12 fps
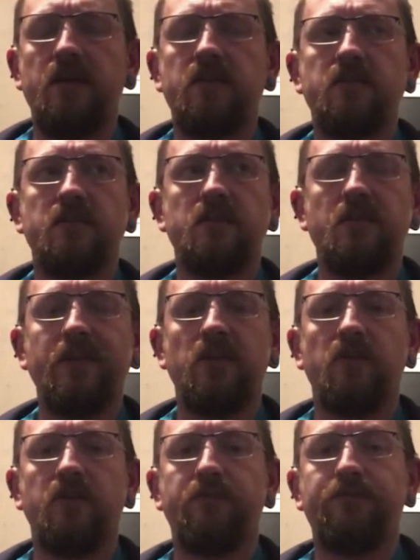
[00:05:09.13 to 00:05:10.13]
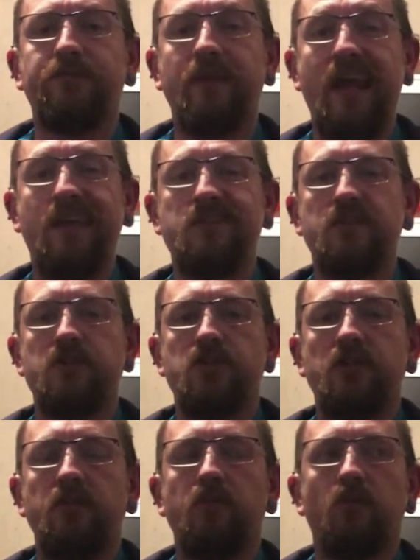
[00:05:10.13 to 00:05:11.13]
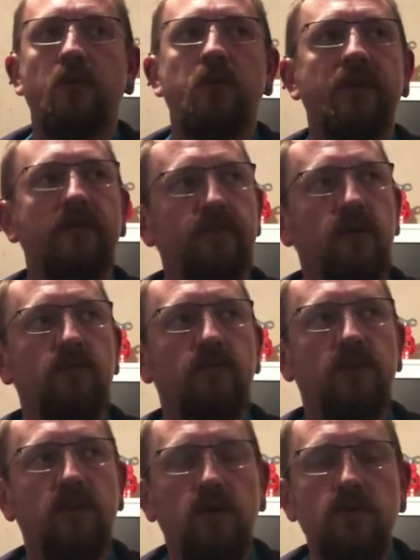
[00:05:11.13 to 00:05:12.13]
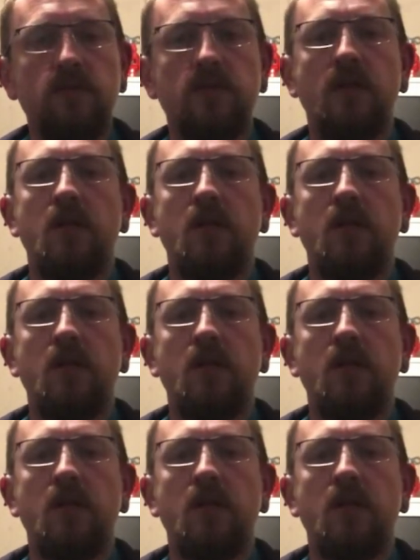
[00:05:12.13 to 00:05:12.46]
because there's going to be a lot of hand stitching and embroidery involved with those.